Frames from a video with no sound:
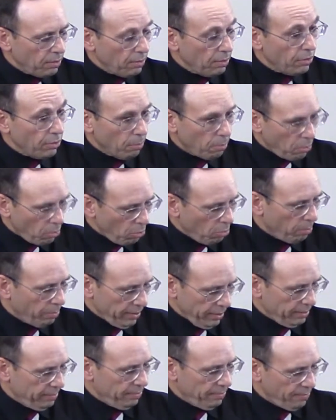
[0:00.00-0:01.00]
the
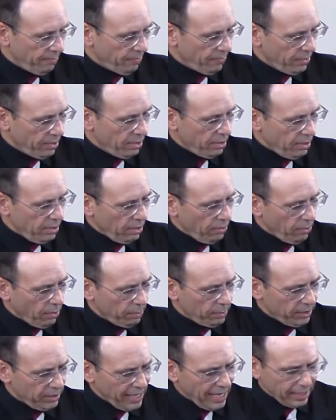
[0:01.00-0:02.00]
pulpit.
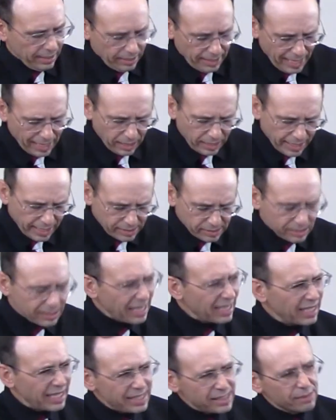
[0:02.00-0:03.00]
But that lays
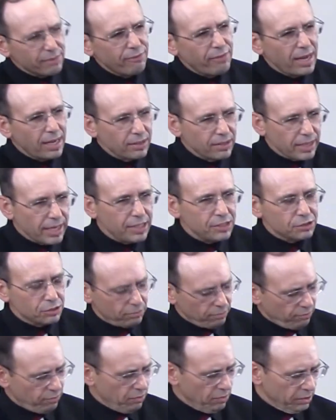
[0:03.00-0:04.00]
a
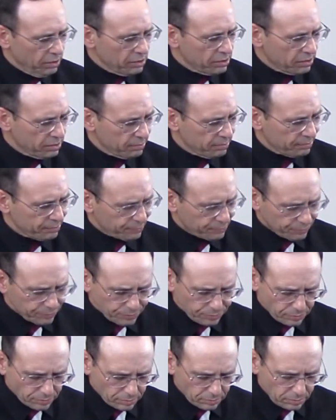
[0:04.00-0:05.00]
foundation for us.
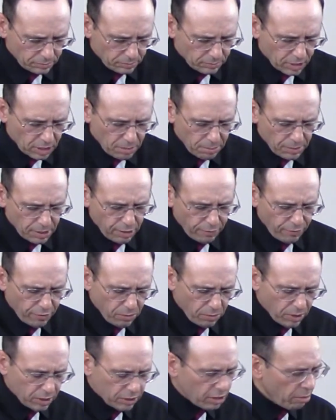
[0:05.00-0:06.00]
But if you
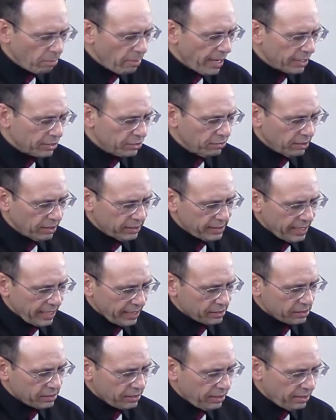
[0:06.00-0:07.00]
would, go back to our
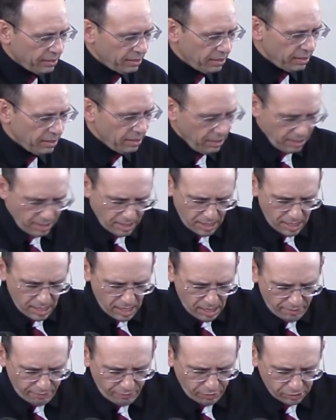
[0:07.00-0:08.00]
text in
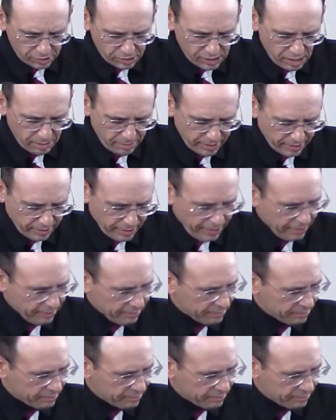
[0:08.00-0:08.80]
1 Timothy